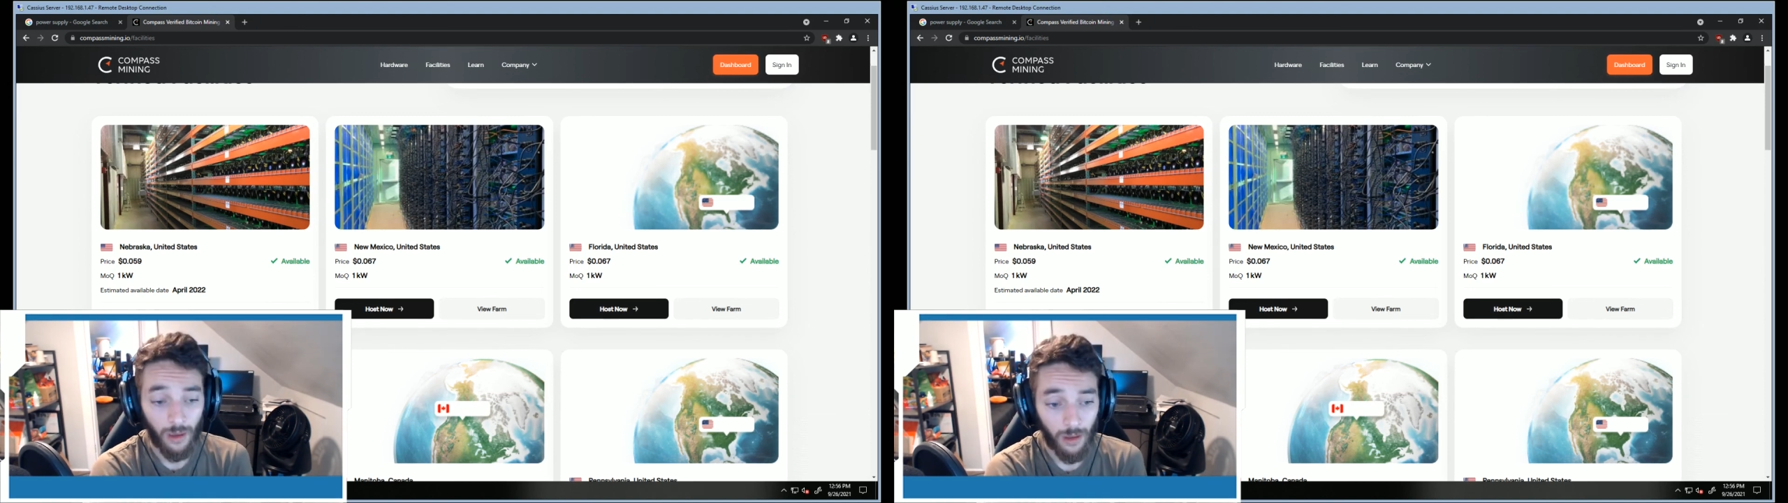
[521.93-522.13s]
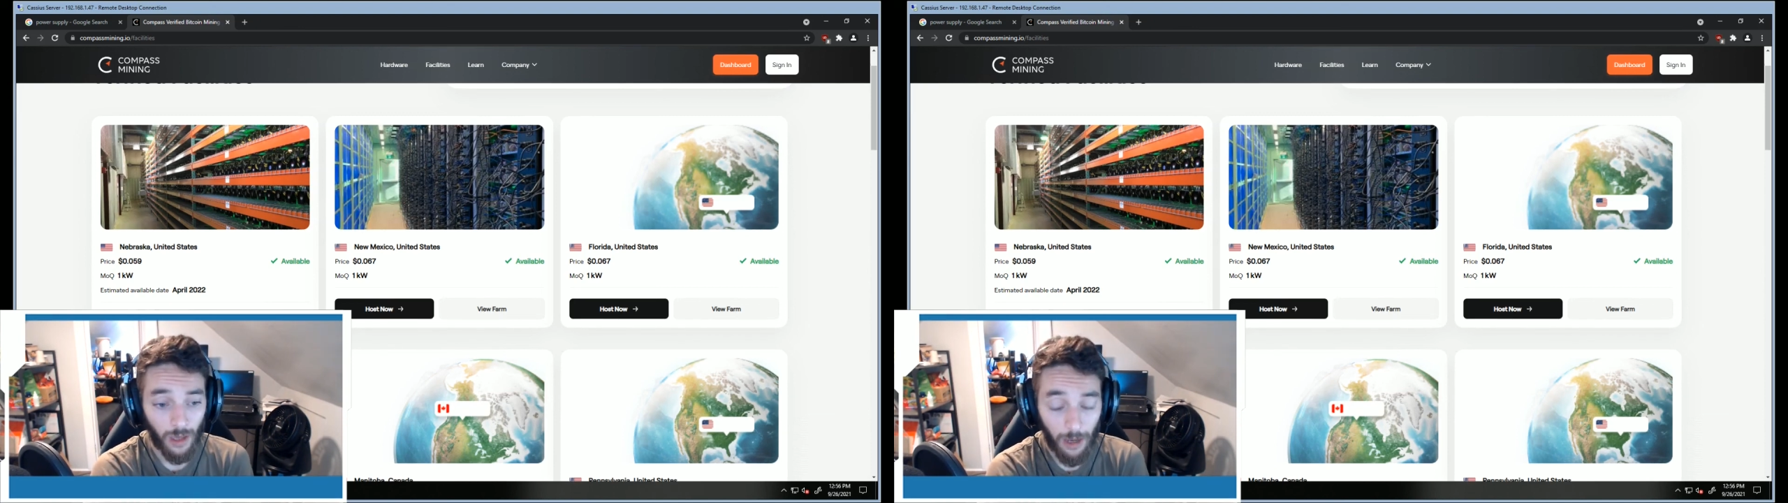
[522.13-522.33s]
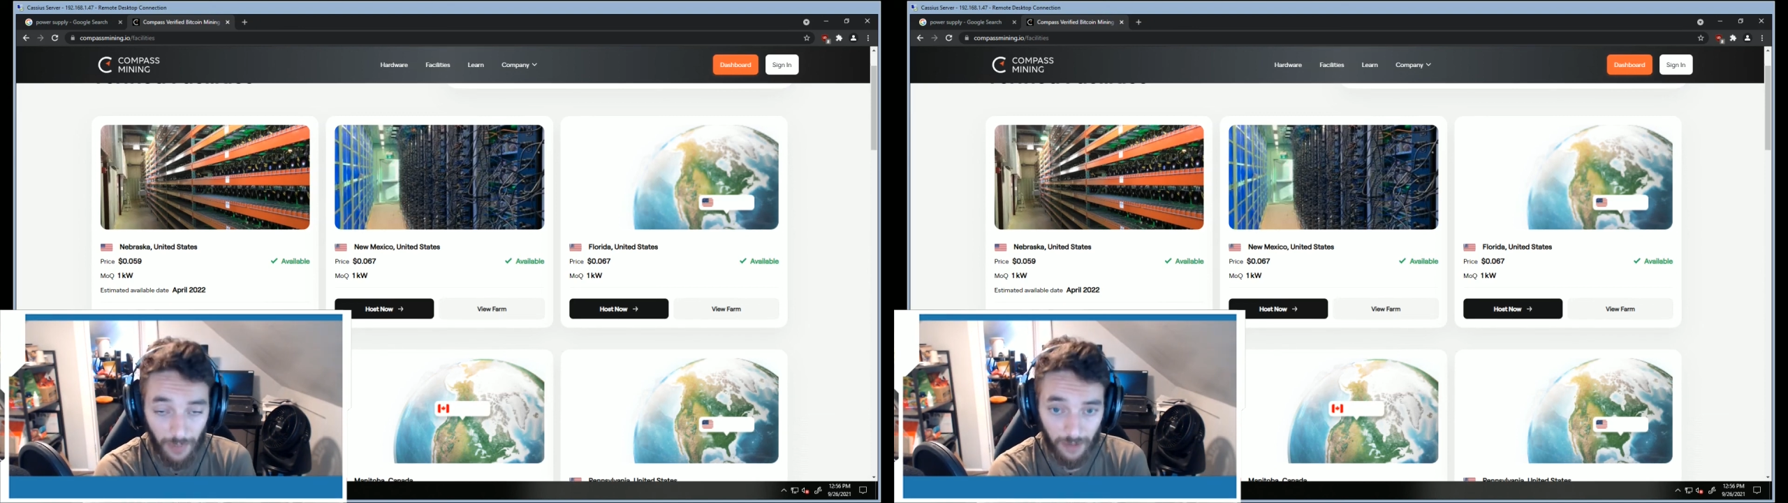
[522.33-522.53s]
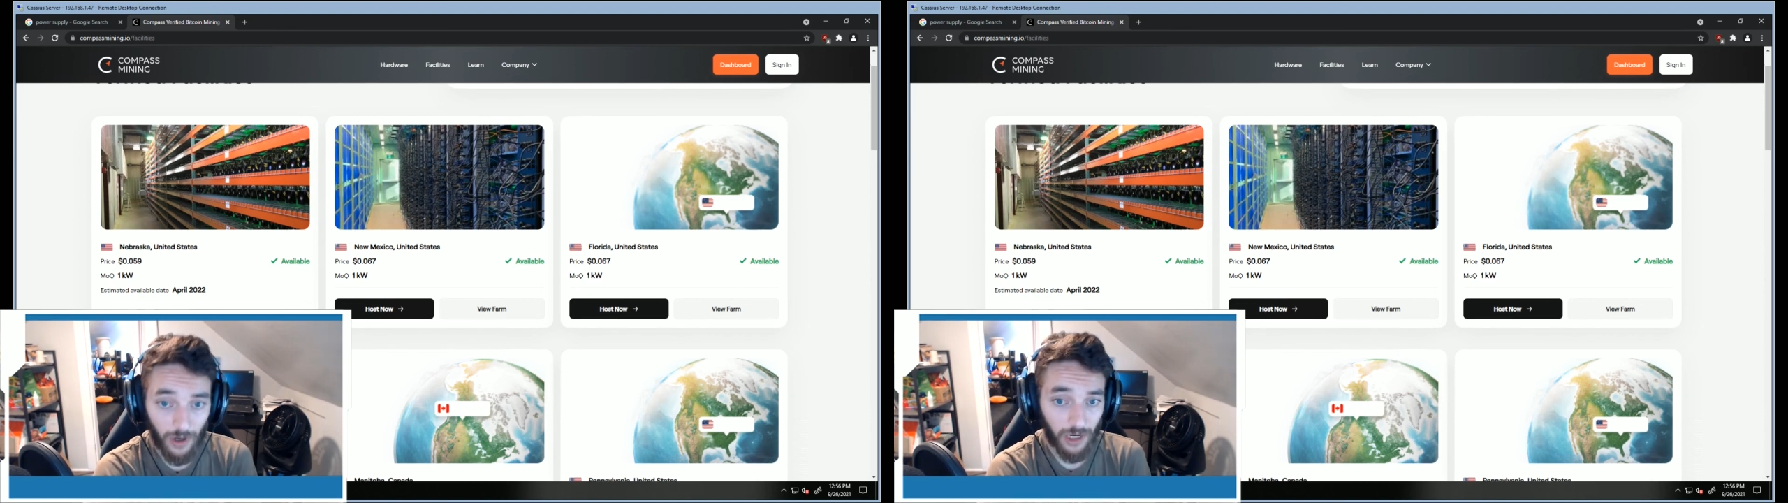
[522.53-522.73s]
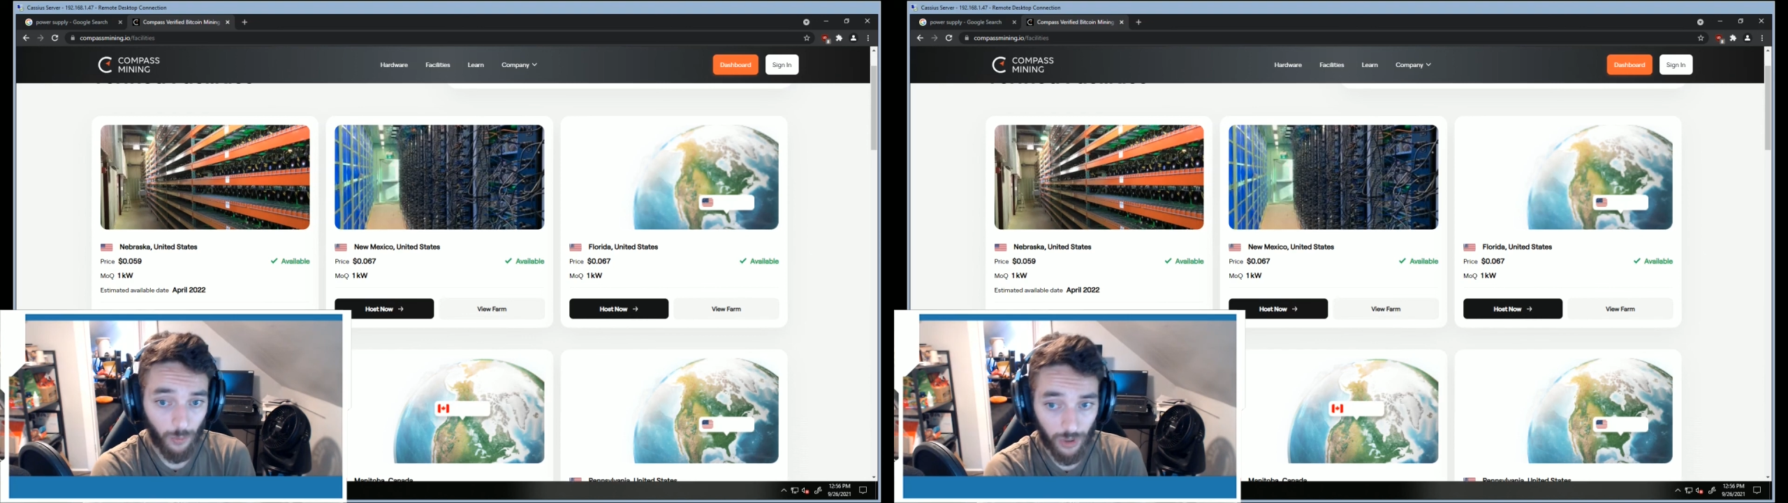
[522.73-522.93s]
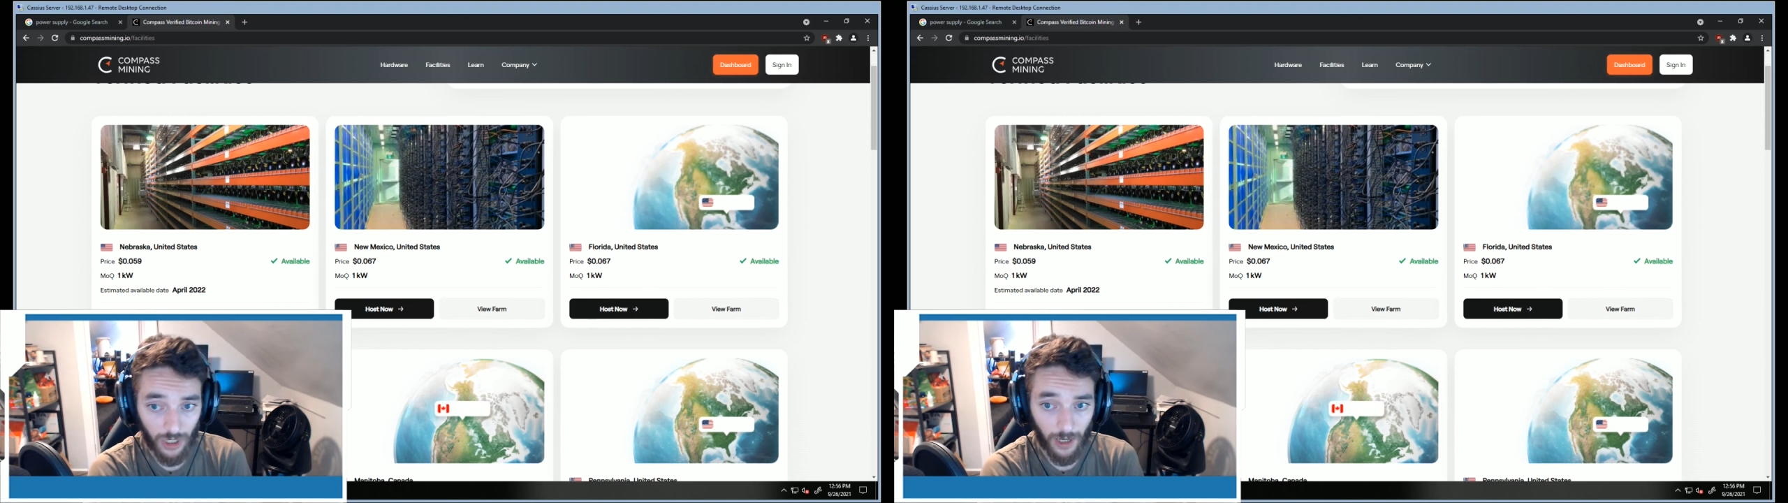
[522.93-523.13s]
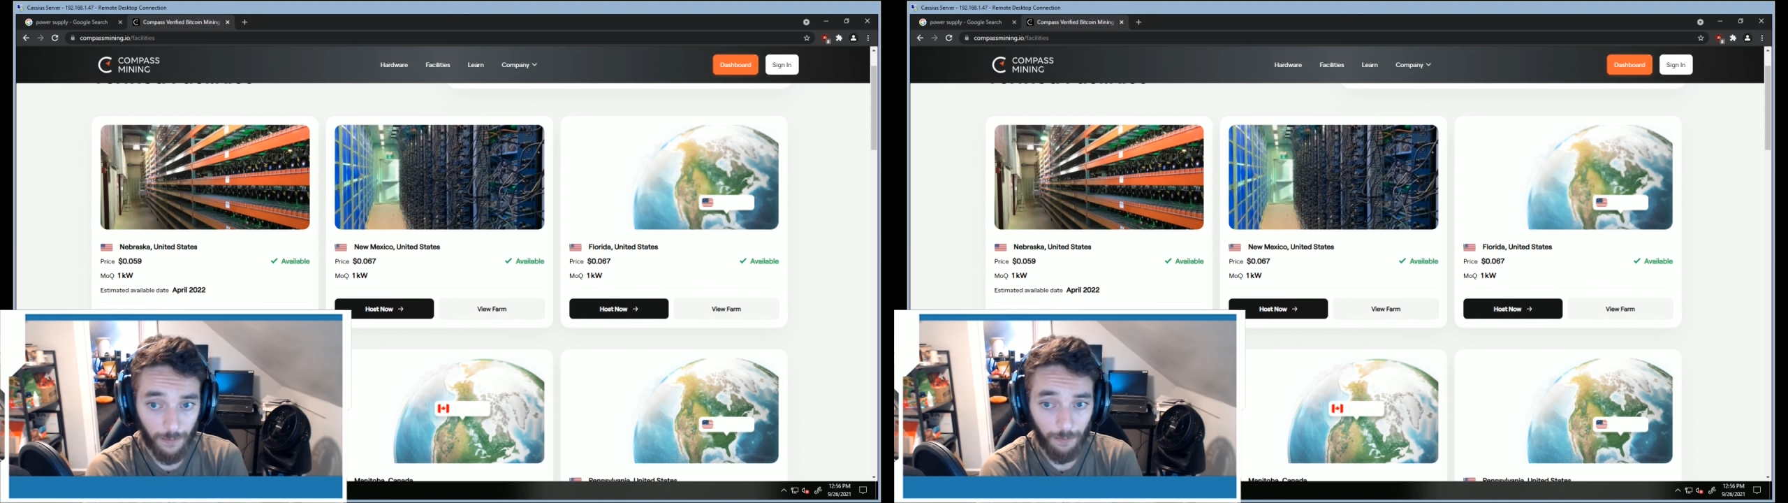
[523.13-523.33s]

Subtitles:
A bear market will come,